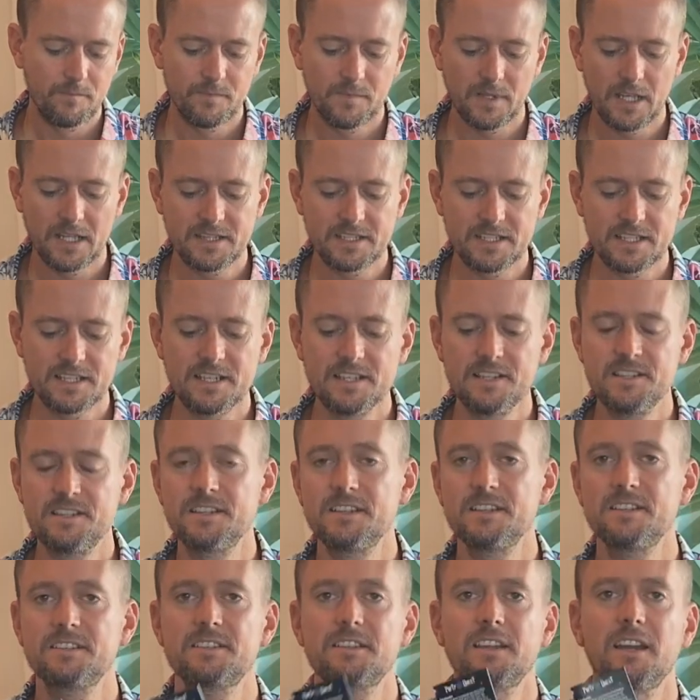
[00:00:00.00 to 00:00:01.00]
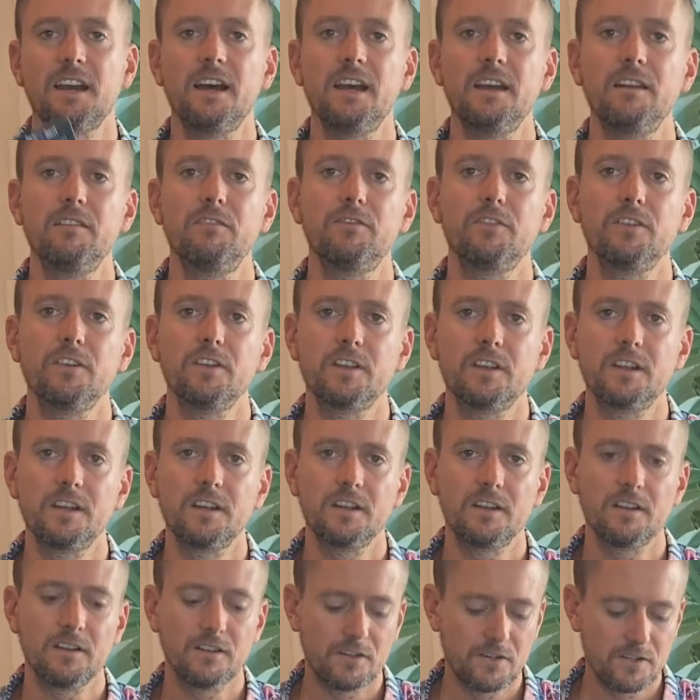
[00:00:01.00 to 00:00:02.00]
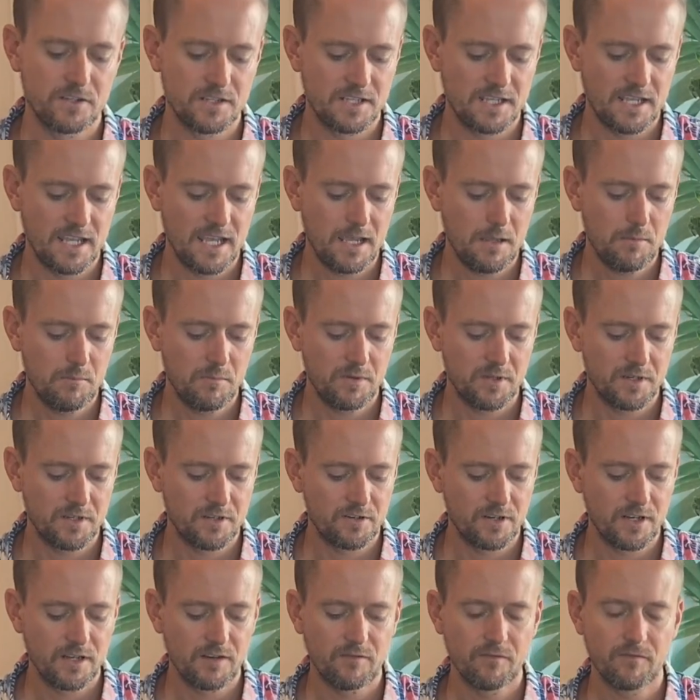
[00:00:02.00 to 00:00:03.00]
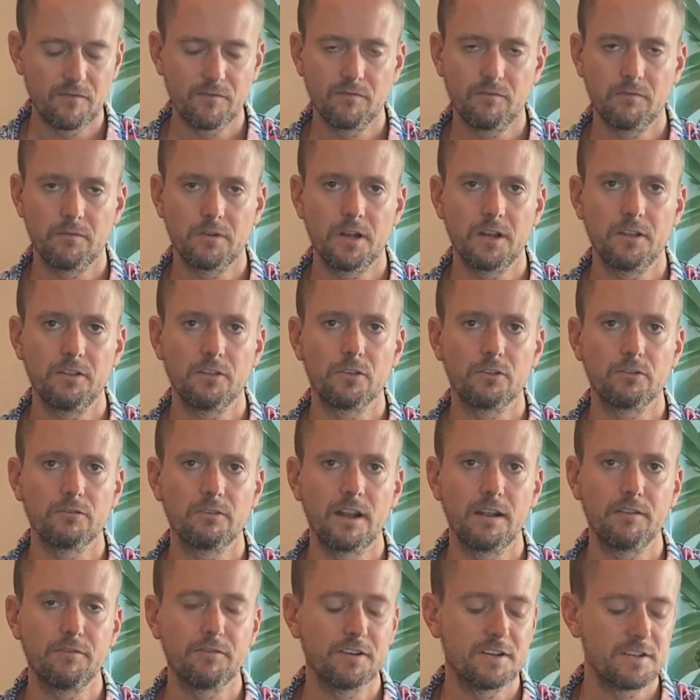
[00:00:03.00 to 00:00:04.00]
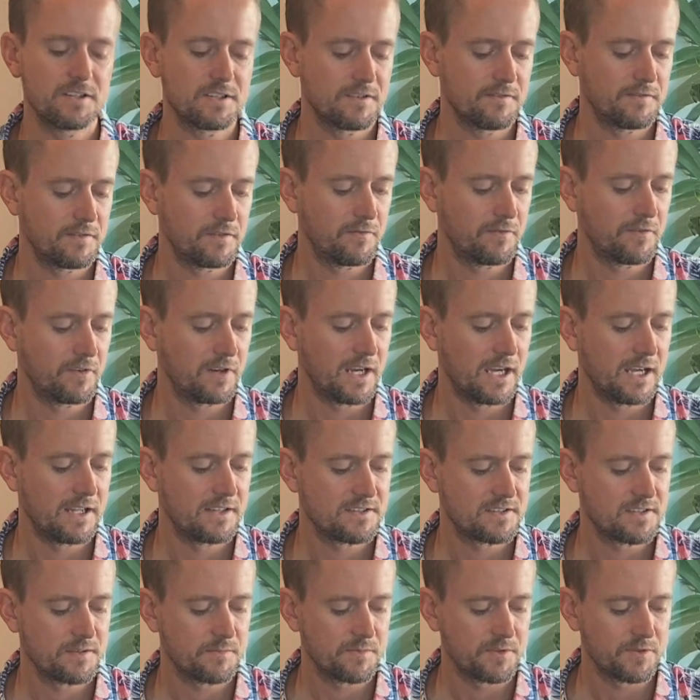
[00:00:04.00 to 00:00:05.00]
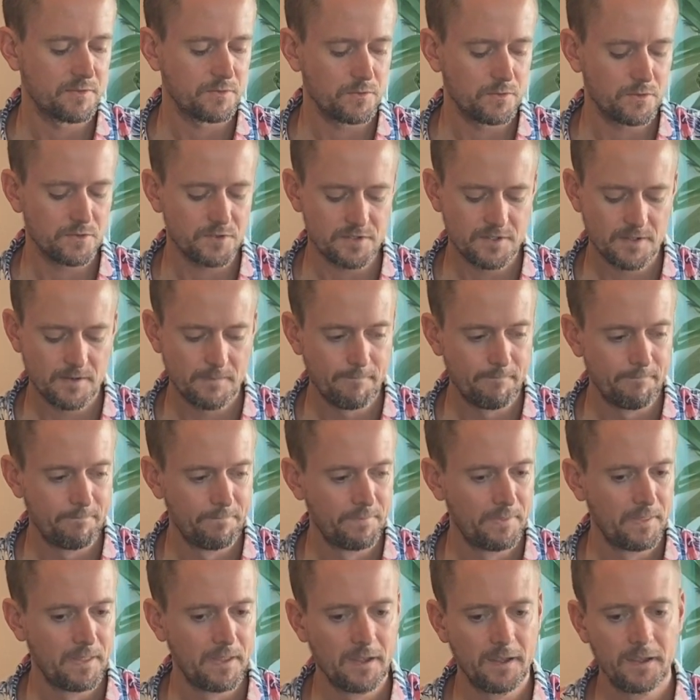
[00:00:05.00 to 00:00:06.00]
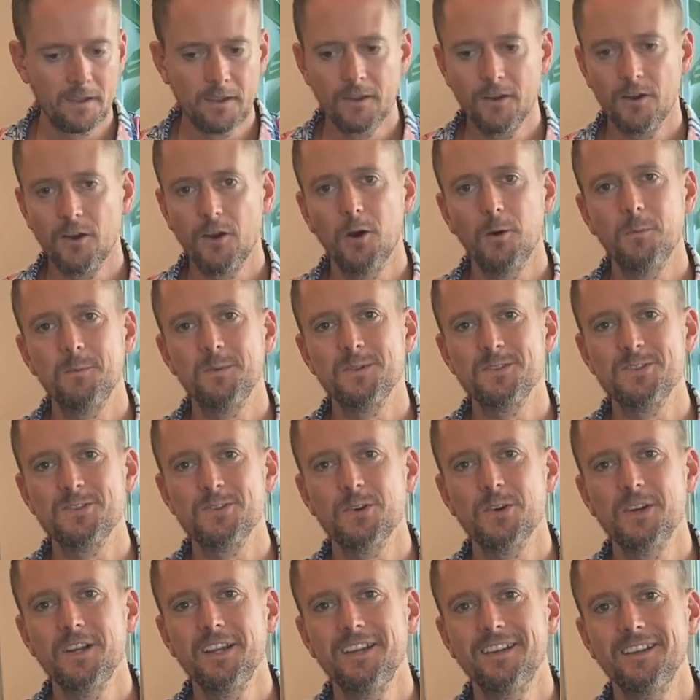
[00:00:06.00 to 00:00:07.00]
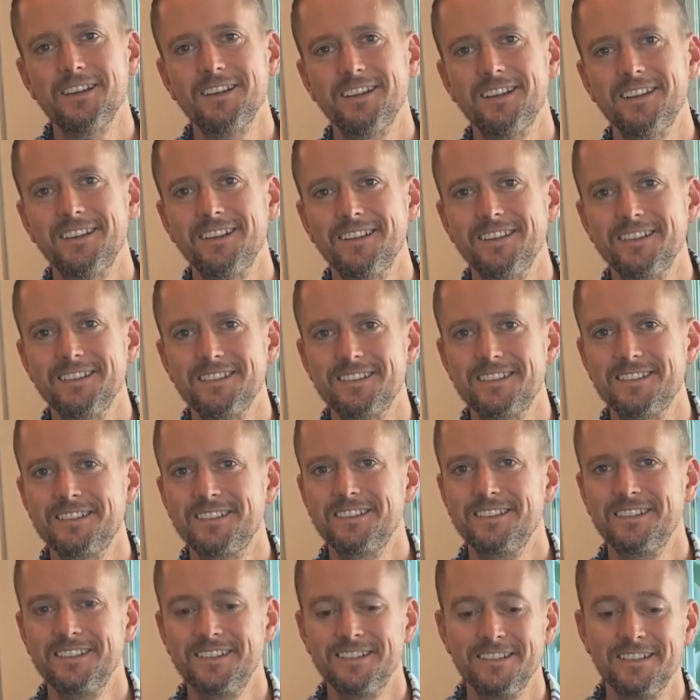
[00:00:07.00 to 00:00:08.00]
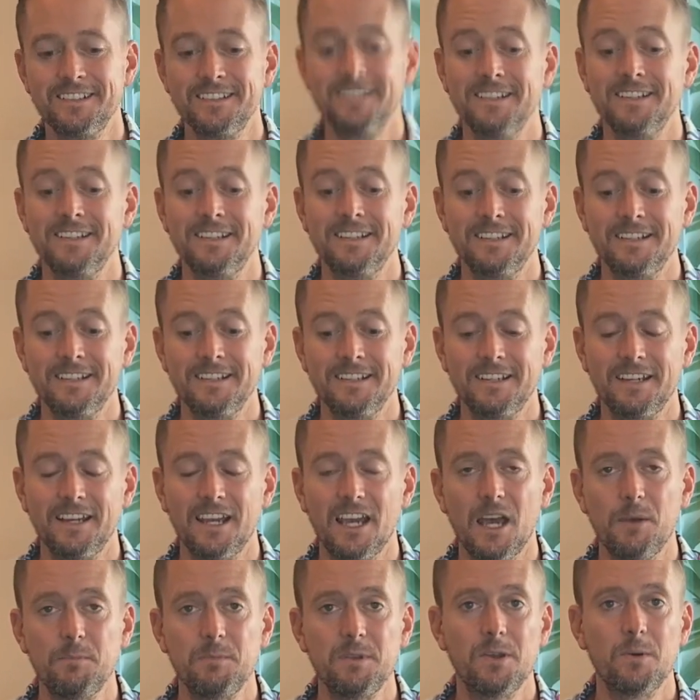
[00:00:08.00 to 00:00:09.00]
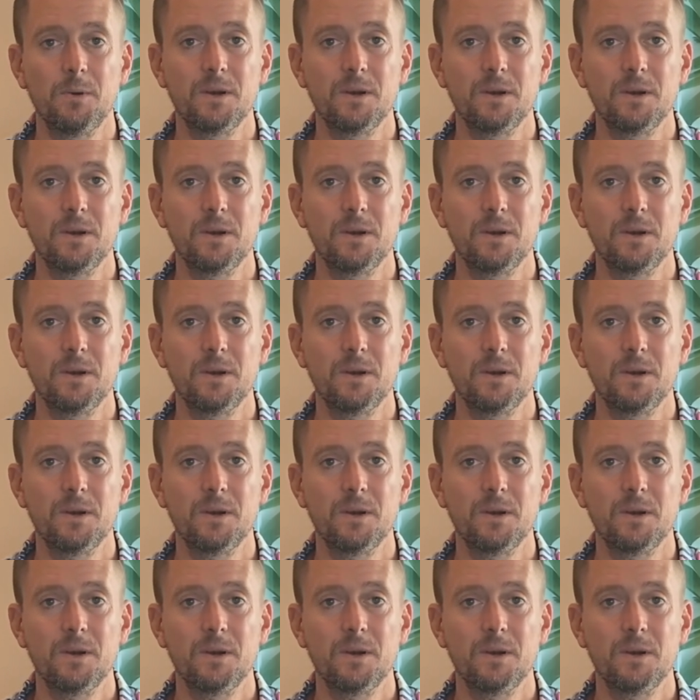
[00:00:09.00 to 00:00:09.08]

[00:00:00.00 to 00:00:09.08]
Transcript: Not the easiest guide for getting to learn the game, but great little reference if you've forgotten some of the rules. Hope you enjoy, and happy